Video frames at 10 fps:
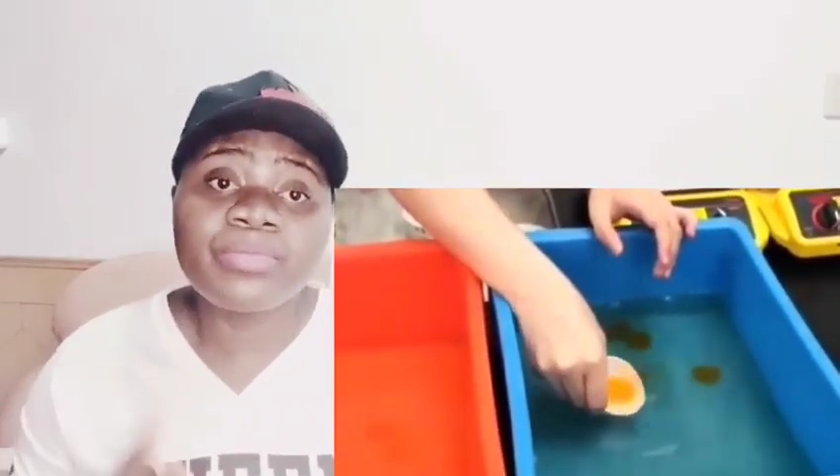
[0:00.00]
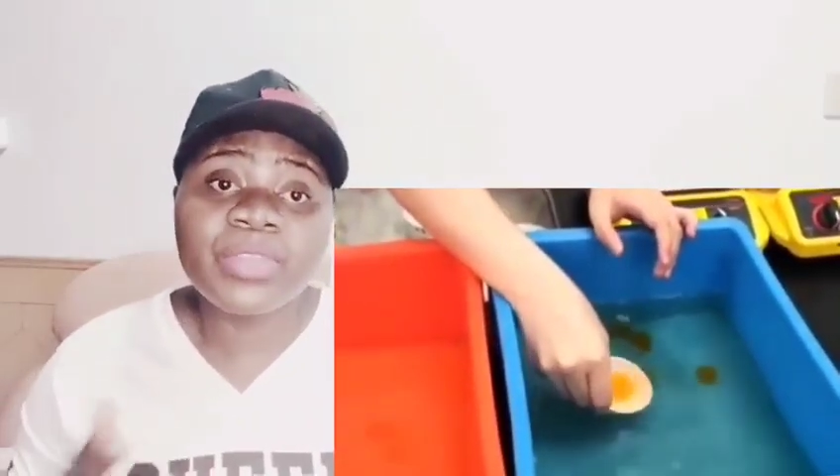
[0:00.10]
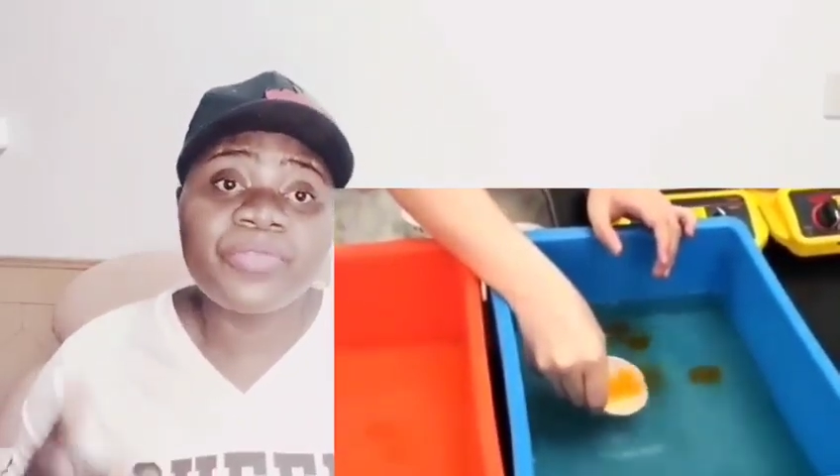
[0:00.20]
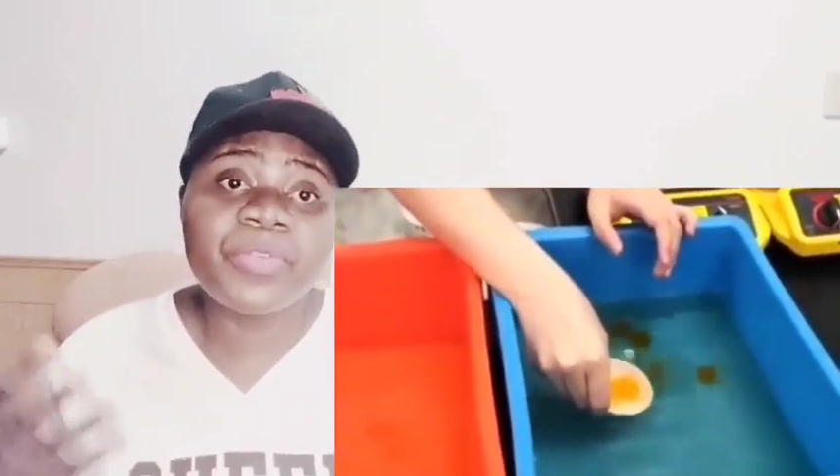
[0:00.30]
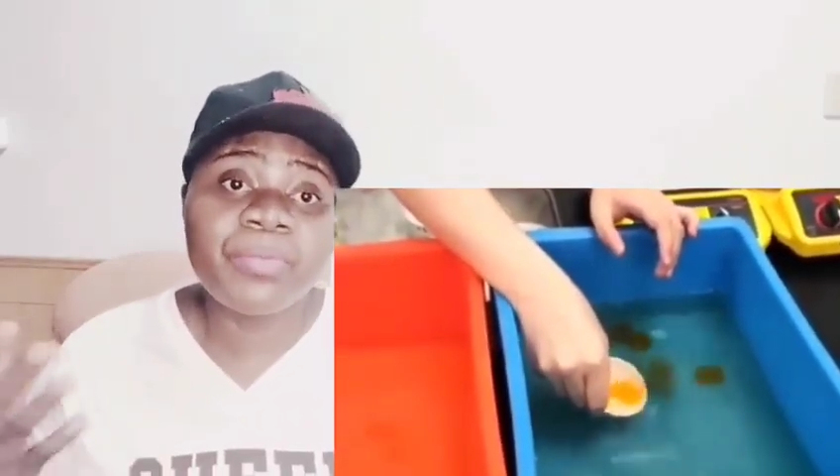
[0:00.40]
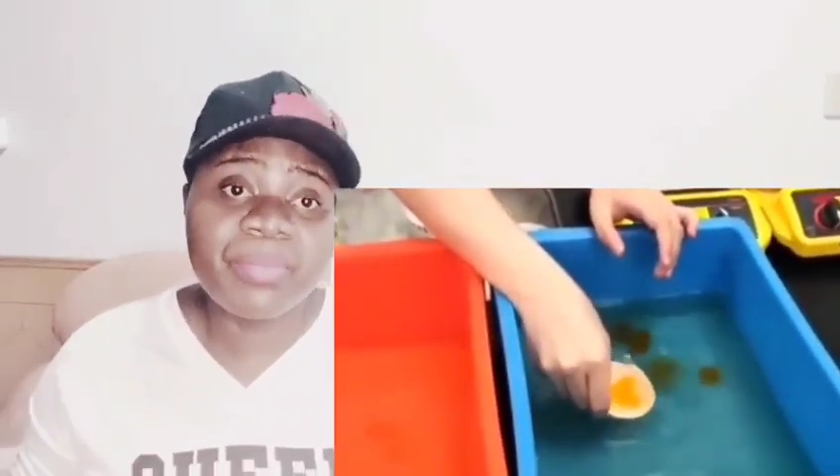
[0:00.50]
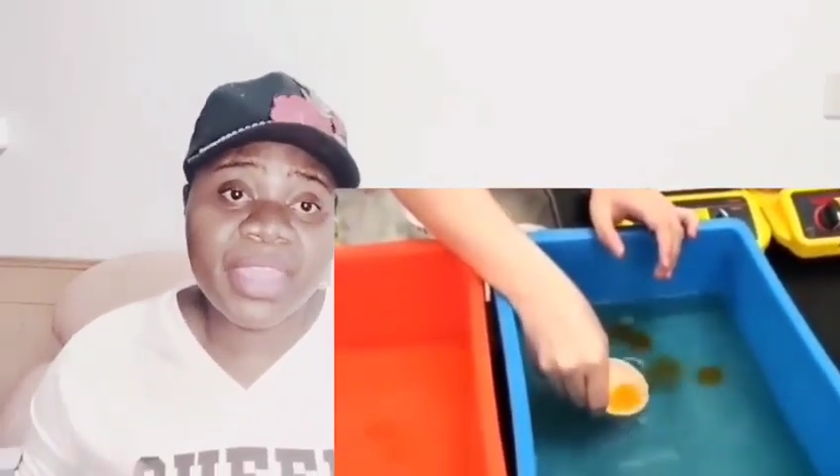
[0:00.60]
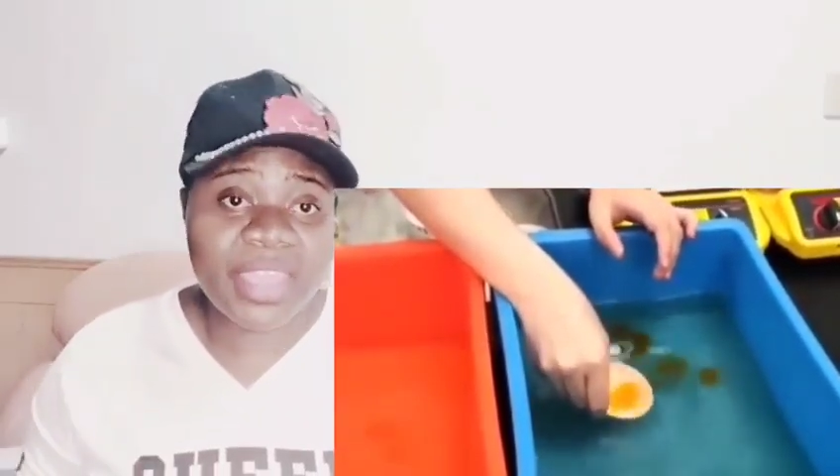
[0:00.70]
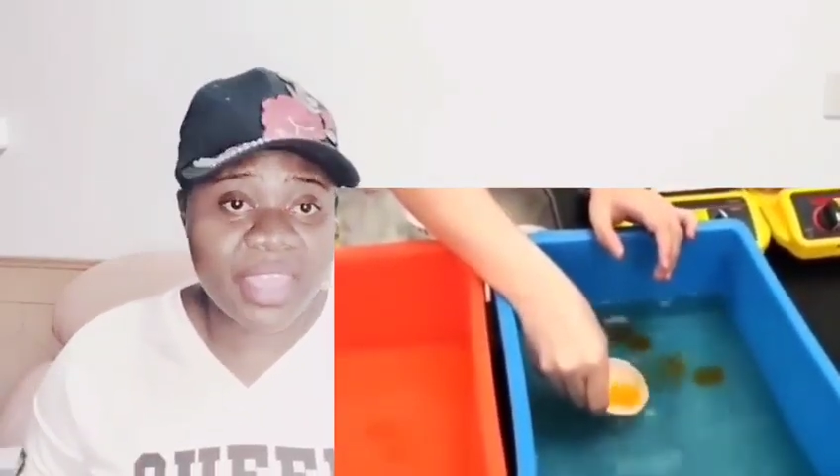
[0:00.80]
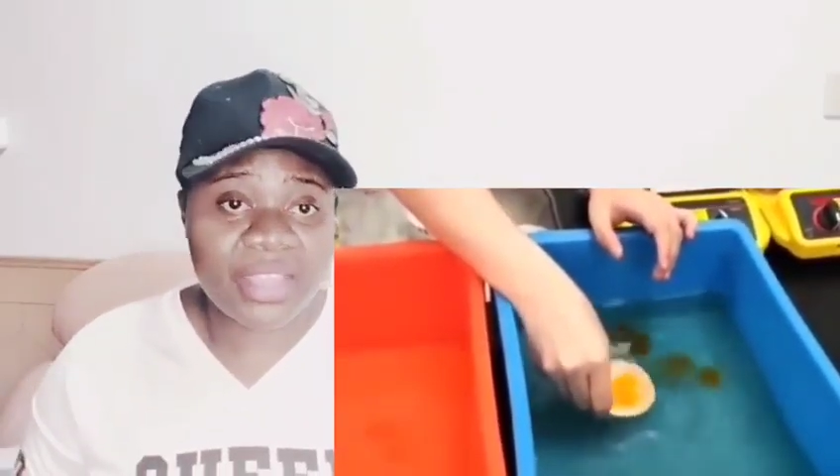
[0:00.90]
the
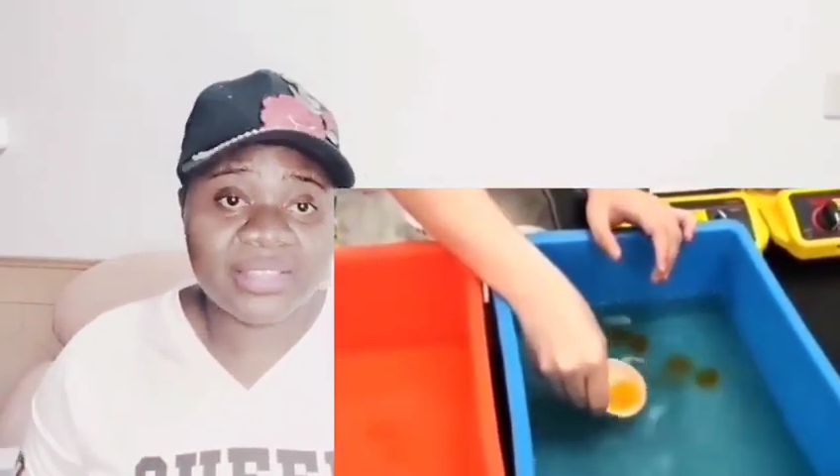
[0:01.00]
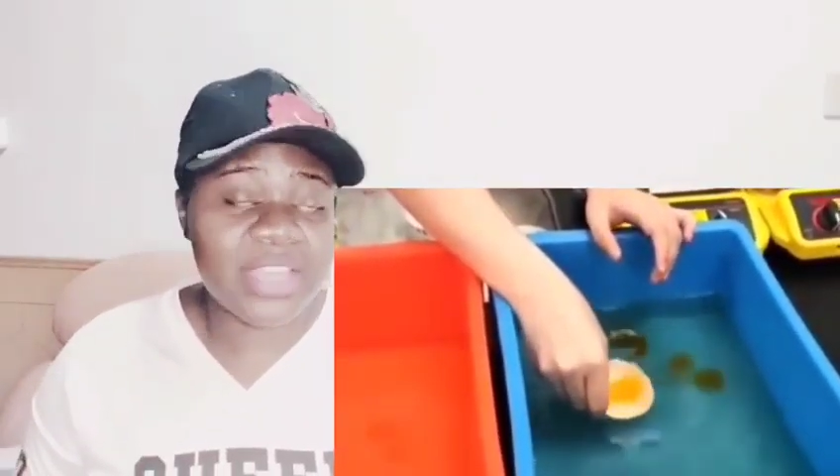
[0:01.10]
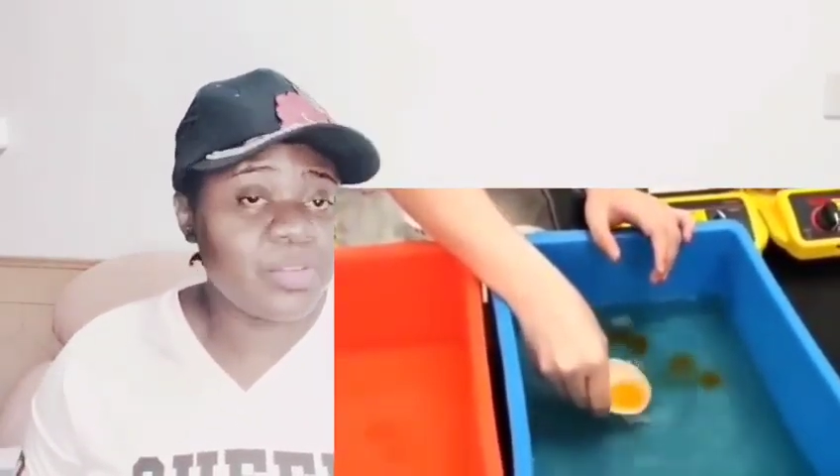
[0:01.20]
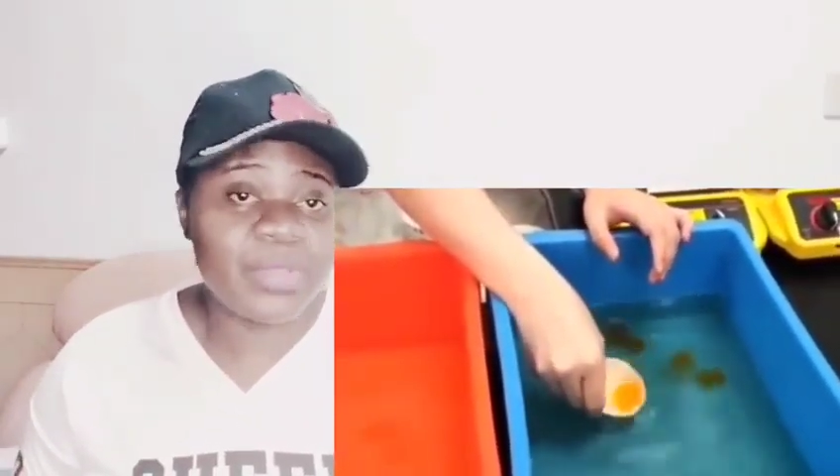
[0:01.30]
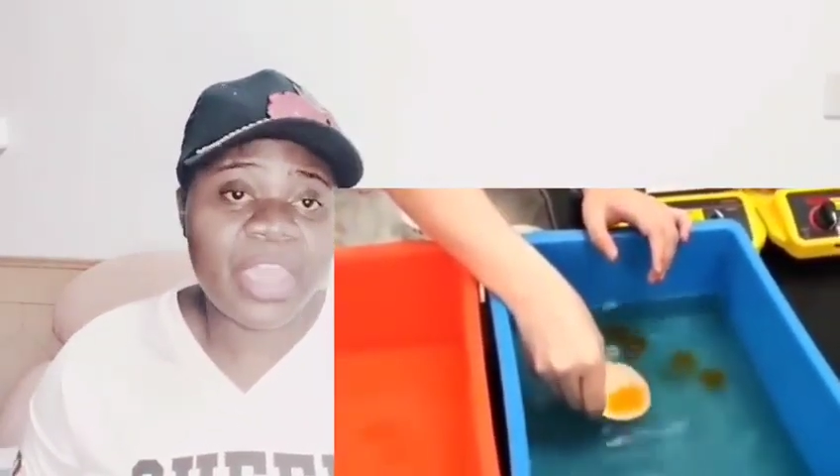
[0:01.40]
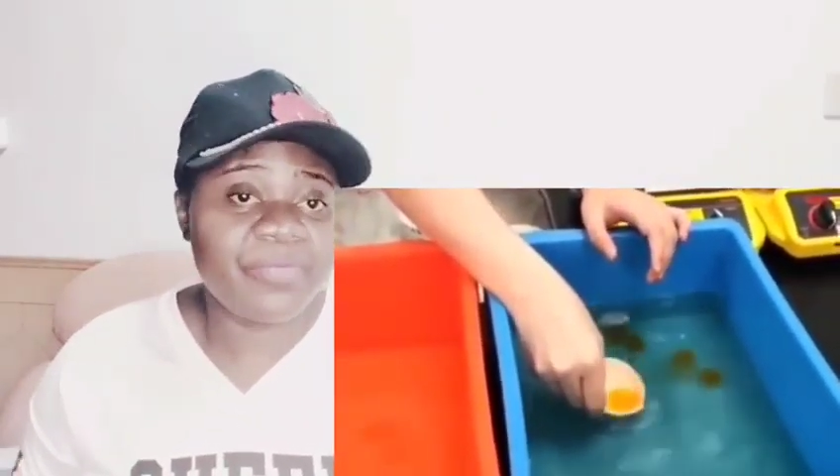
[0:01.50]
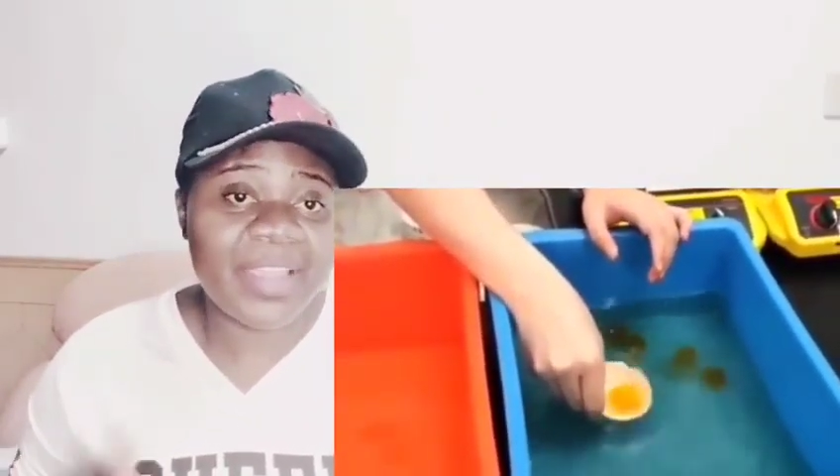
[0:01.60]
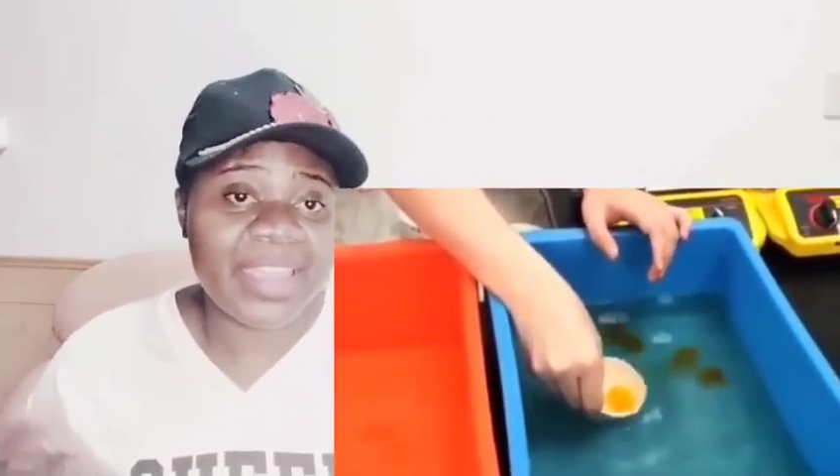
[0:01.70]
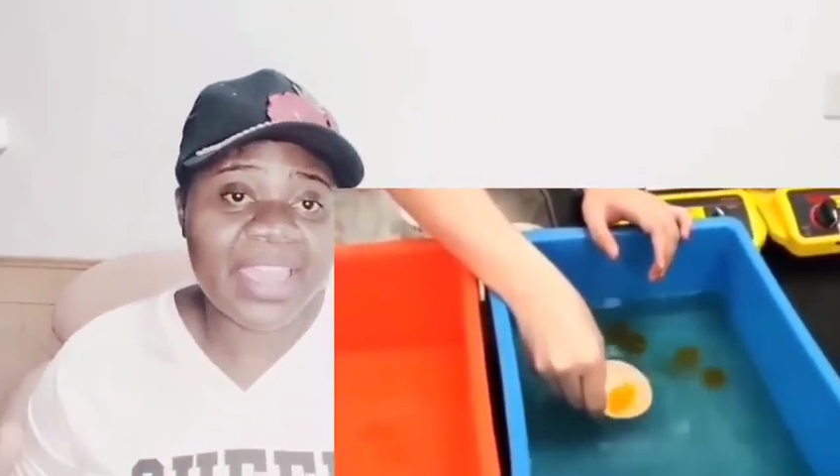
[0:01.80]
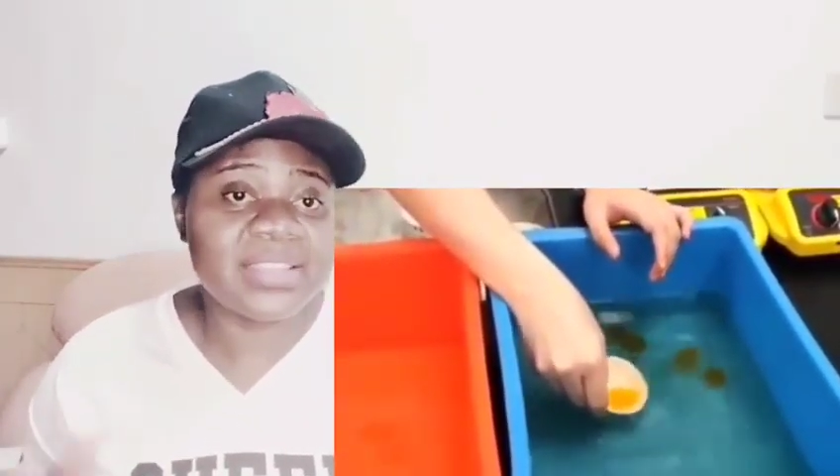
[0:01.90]
female eggs. I don't be
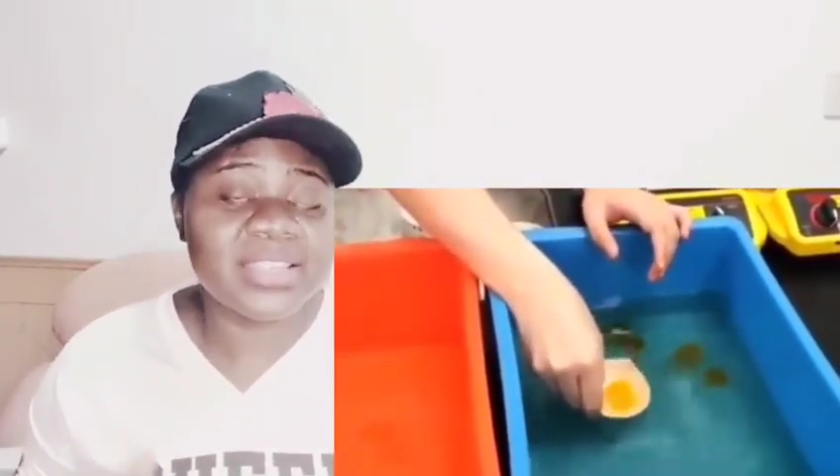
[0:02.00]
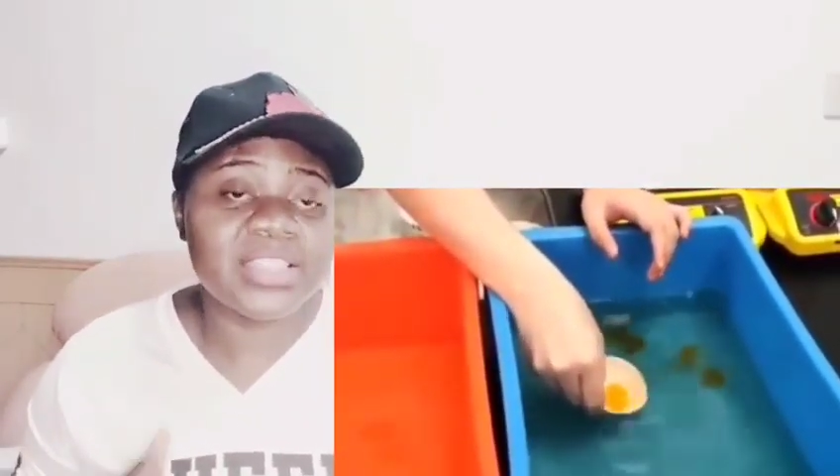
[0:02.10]
ever get it.